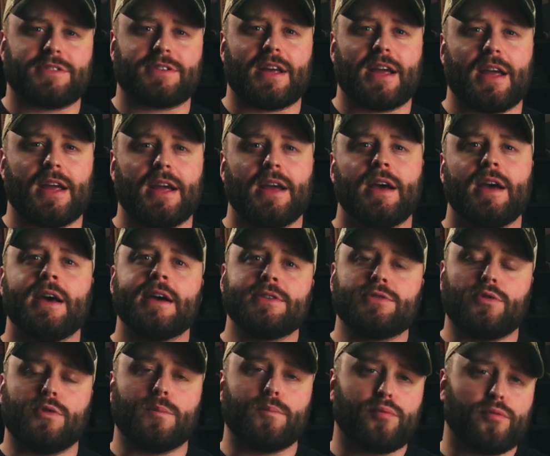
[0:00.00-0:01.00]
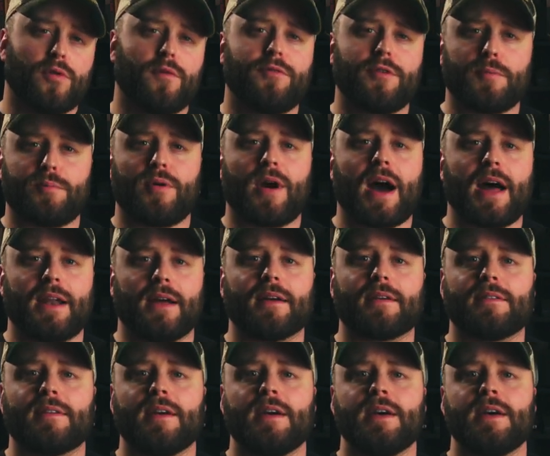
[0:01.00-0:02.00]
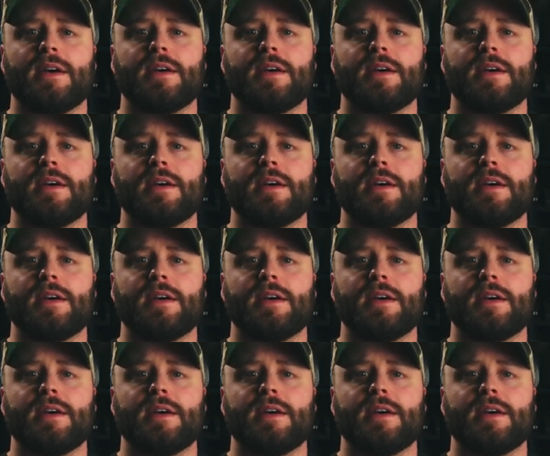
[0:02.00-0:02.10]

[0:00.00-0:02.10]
say to improve their products.